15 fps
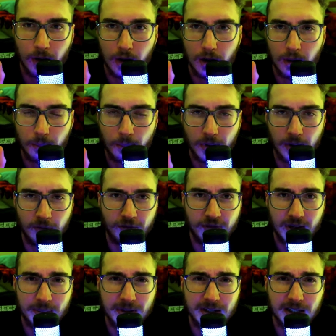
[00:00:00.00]
But
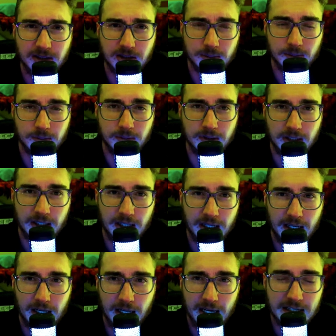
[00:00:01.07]
feminism
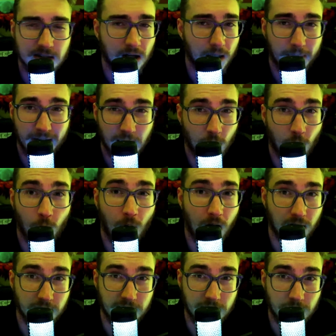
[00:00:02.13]
is not about
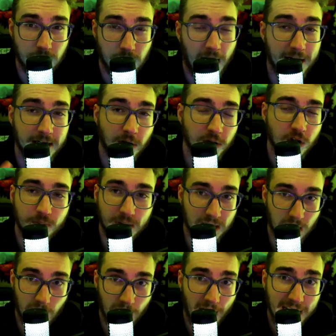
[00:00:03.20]
equality. I know you've been
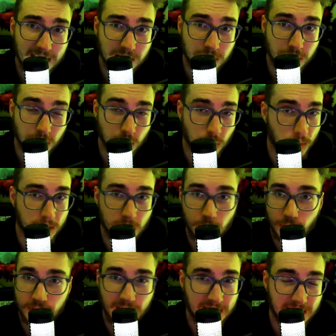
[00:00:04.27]
lied to and you
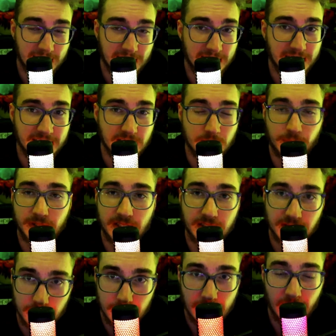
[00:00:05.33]
think that it is, but it
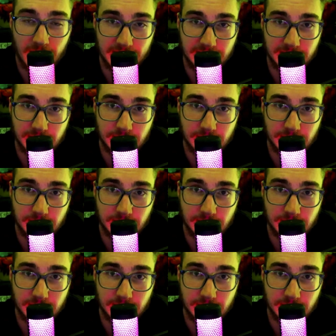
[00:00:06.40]
is not.